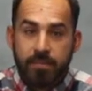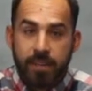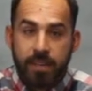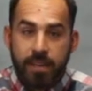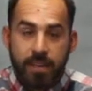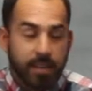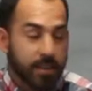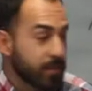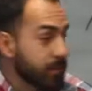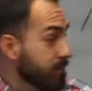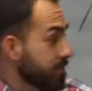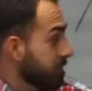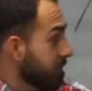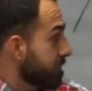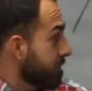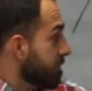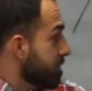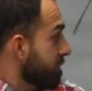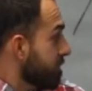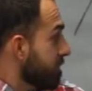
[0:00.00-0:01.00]
Um,
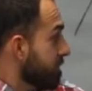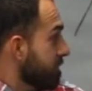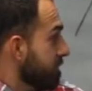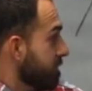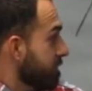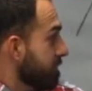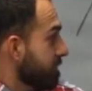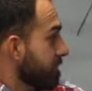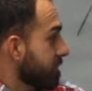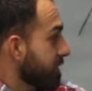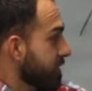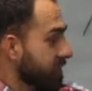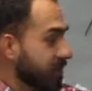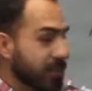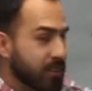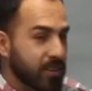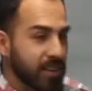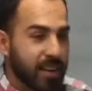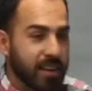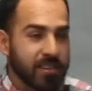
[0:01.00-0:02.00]

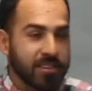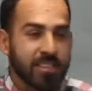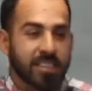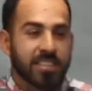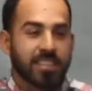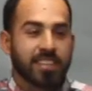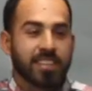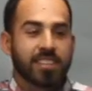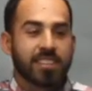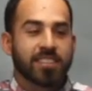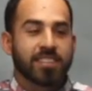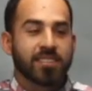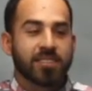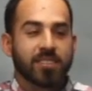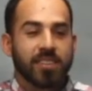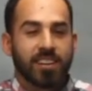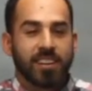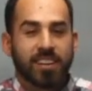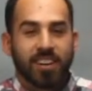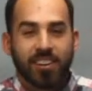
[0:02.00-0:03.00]
so I was listening
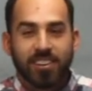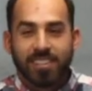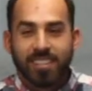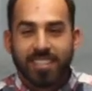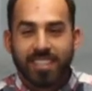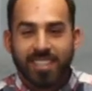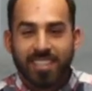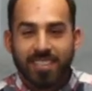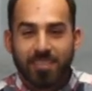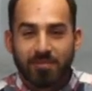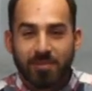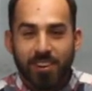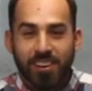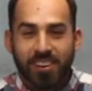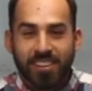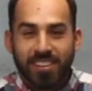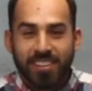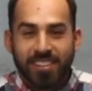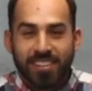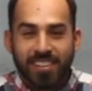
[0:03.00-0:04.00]
to uh, R.C.
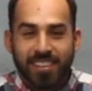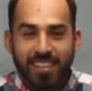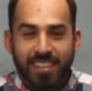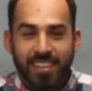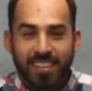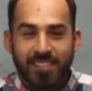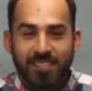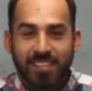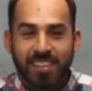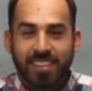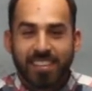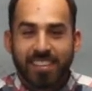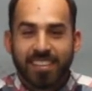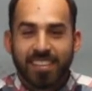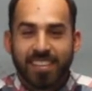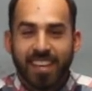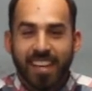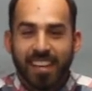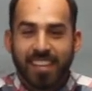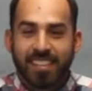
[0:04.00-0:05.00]
Sproul a little bit,
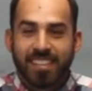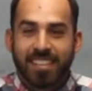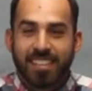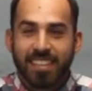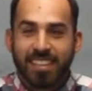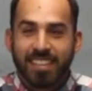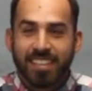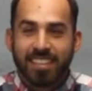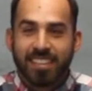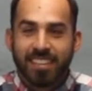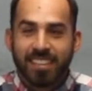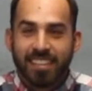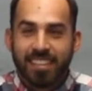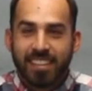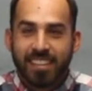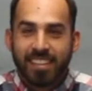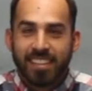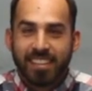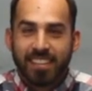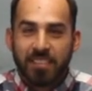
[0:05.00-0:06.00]
and uh,
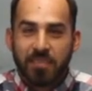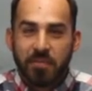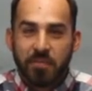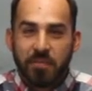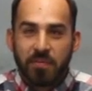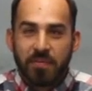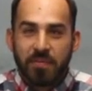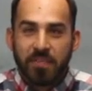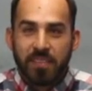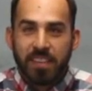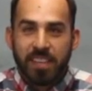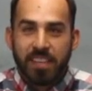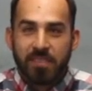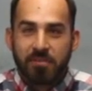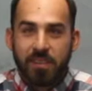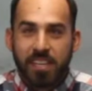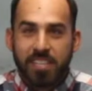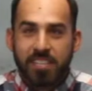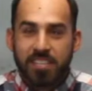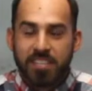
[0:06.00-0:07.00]
he
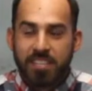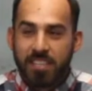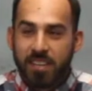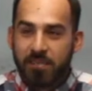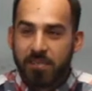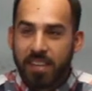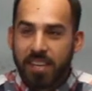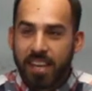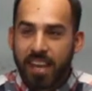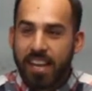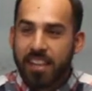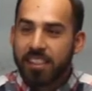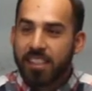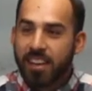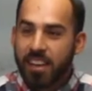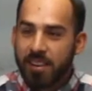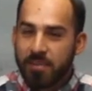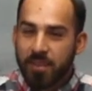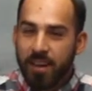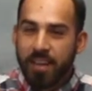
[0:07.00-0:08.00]
mentioned something, and I
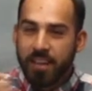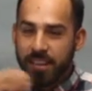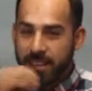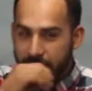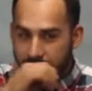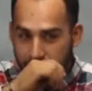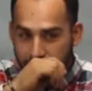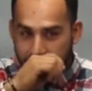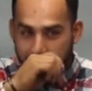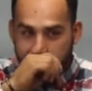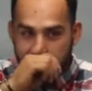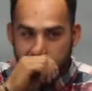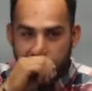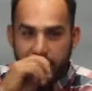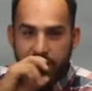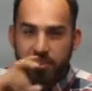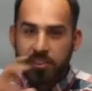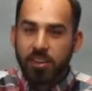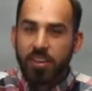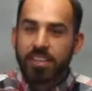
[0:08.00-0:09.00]
thought about it. Uh, you
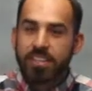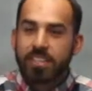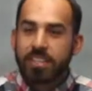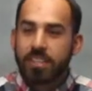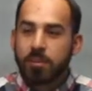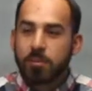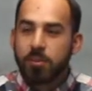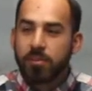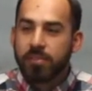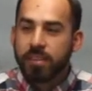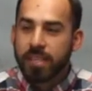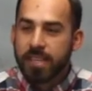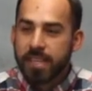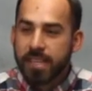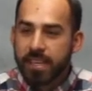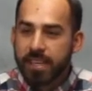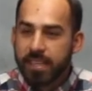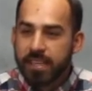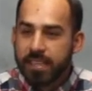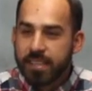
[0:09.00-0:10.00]
you guys see the movie The
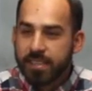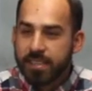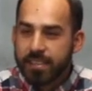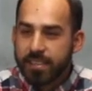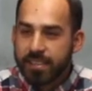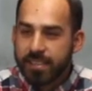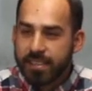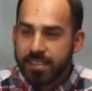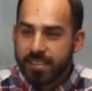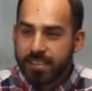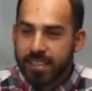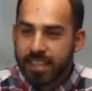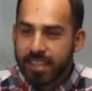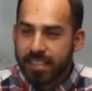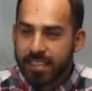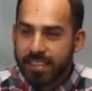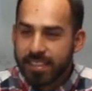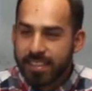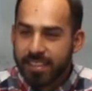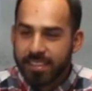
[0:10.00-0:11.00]
Nun
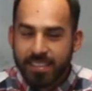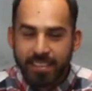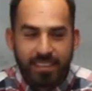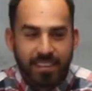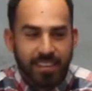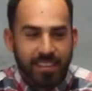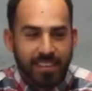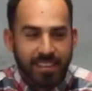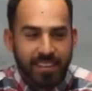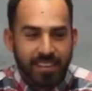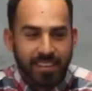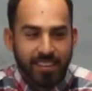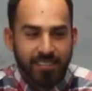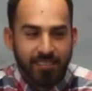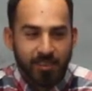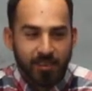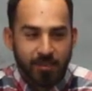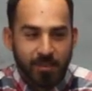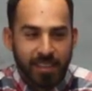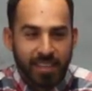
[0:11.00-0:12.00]
lately?
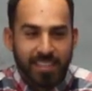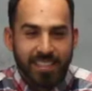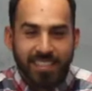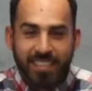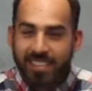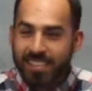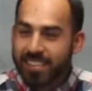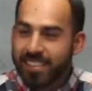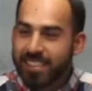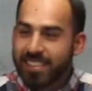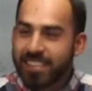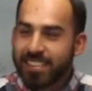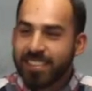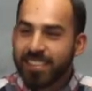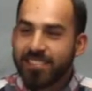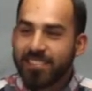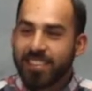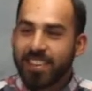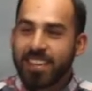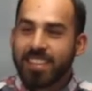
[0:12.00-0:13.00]
No, bless you.
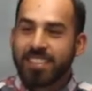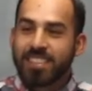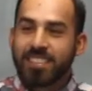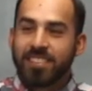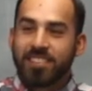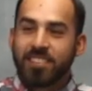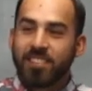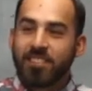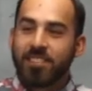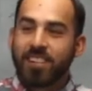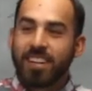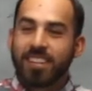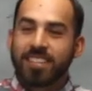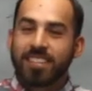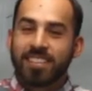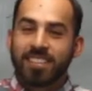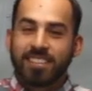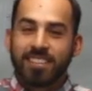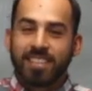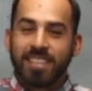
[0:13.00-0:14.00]
Bless you. You don't
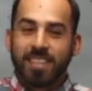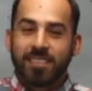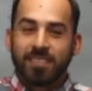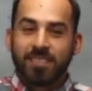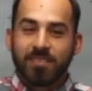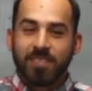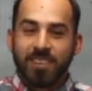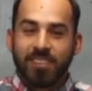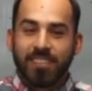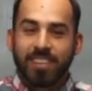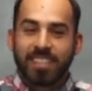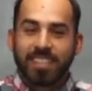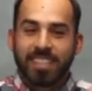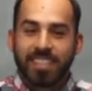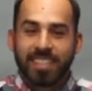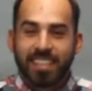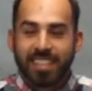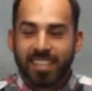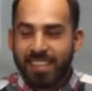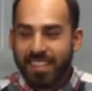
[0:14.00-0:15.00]
watch those demon movies.